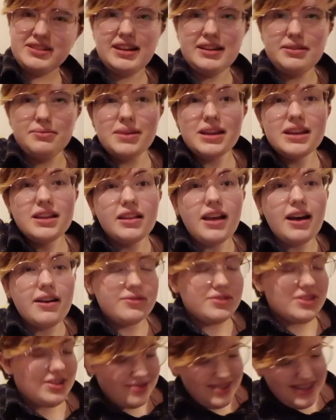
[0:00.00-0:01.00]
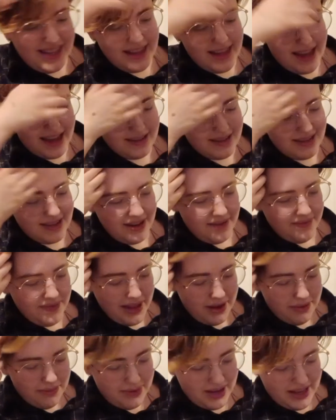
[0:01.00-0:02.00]
and we love to see that.
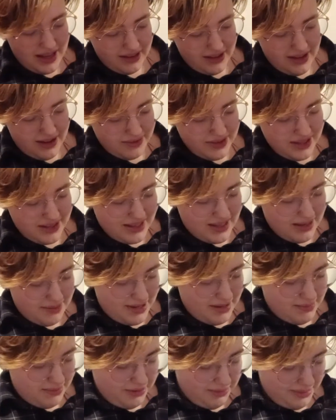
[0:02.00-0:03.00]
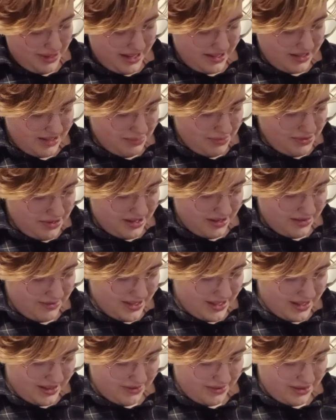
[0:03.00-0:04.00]
We love to see people being supportive
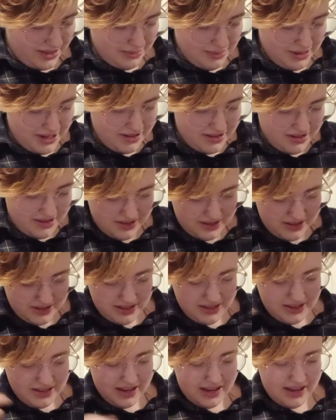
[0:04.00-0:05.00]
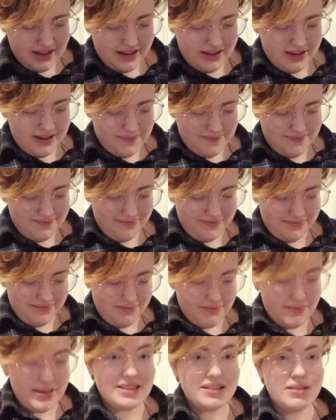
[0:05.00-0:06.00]
of their partners.
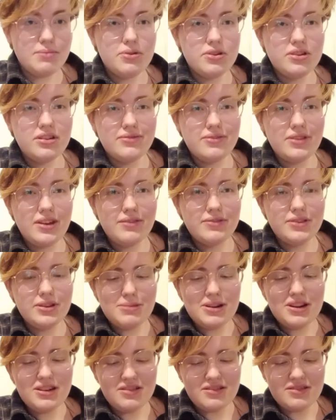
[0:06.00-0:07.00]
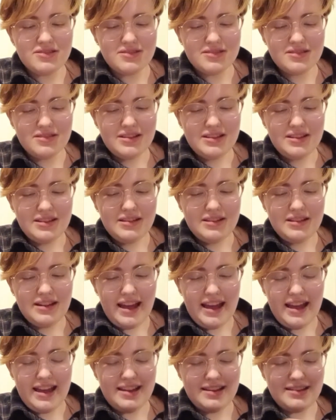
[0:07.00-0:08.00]
Be supportive of your partners,
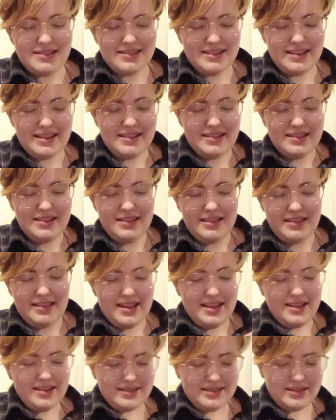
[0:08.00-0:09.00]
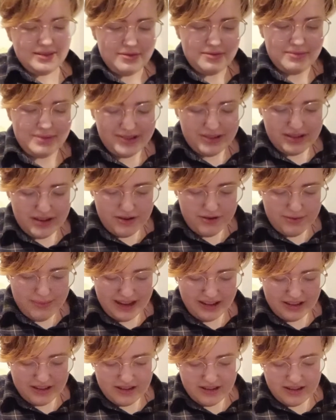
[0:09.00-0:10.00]
and things will go
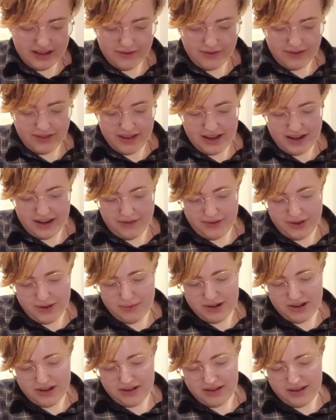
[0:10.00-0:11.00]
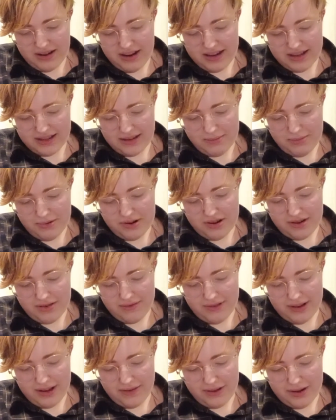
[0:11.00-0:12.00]
better than if you were not
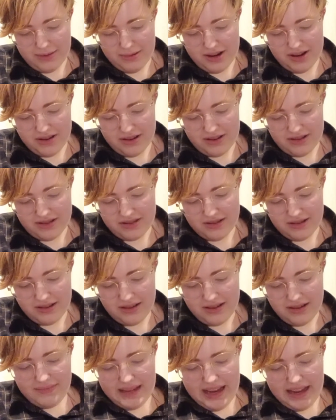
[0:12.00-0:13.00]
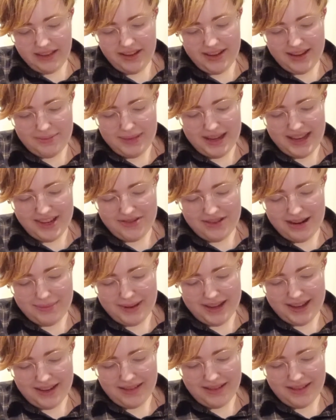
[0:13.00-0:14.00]
supportive of your partners. Look at me
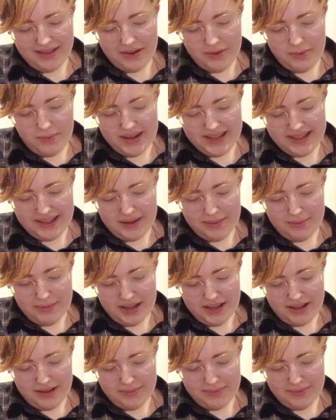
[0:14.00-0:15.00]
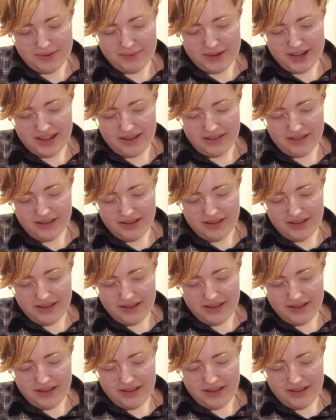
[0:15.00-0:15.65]
dropping wisdom bombs while